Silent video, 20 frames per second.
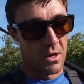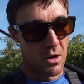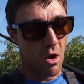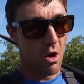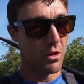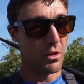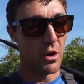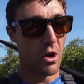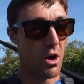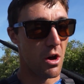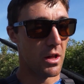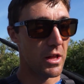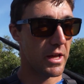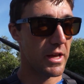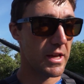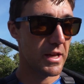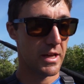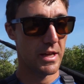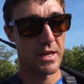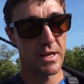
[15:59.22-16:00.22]
all in all,
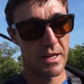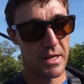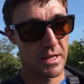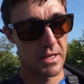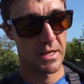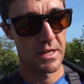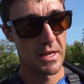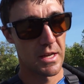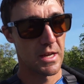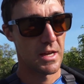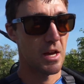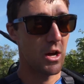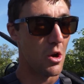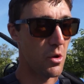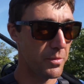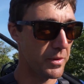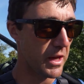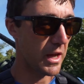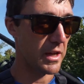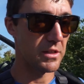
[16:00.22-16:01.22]
I
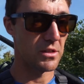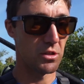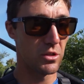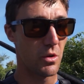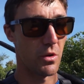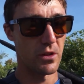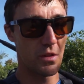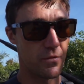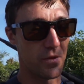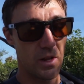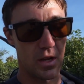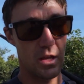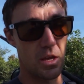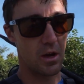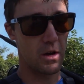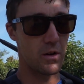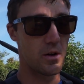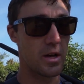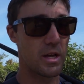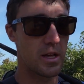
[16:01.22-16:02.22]
hope you guys enjoyed the
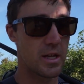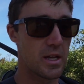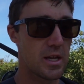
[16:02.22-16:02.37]
video.